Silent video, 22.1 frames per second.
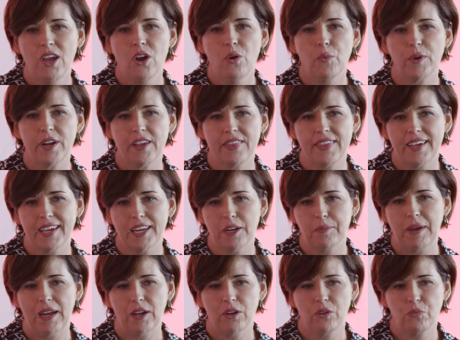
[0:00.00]
when you're thinking
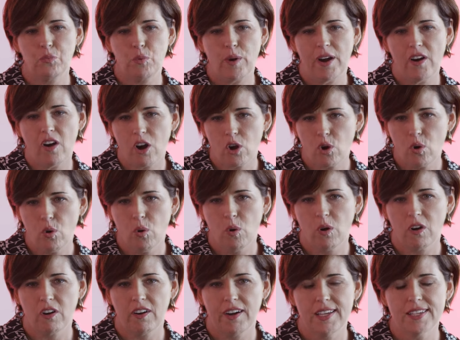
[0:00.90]
about where our
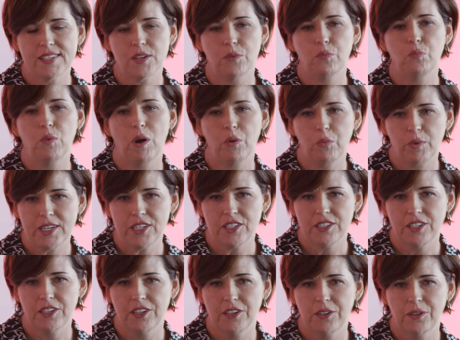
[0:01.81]
core is and what we
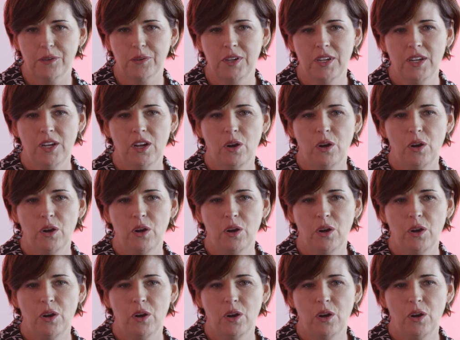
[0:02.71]
do,